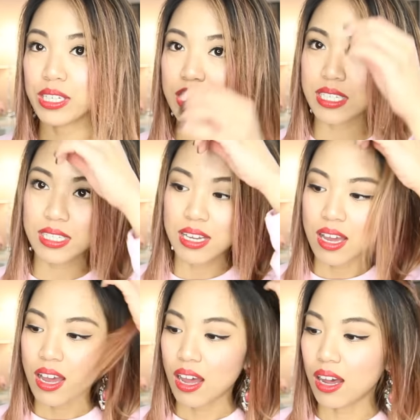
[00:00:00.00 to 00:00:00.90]
list.
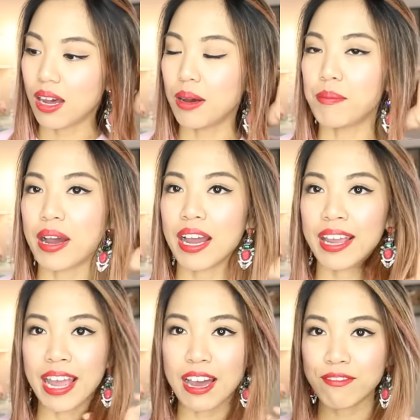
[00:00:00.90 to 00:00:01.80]
Um,
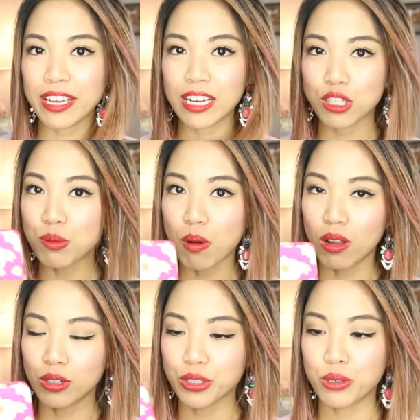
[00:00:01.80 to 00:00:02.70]
I have like a
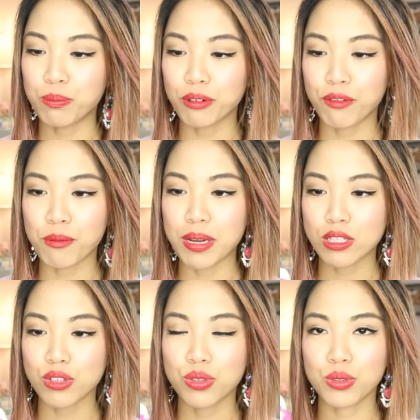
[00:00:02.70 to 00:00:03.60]
smaller notebook for my
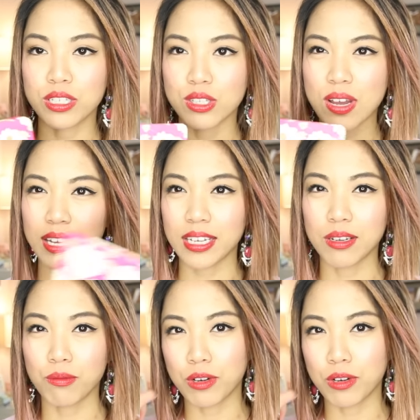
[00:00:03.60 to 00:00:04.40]
to-do list so I can,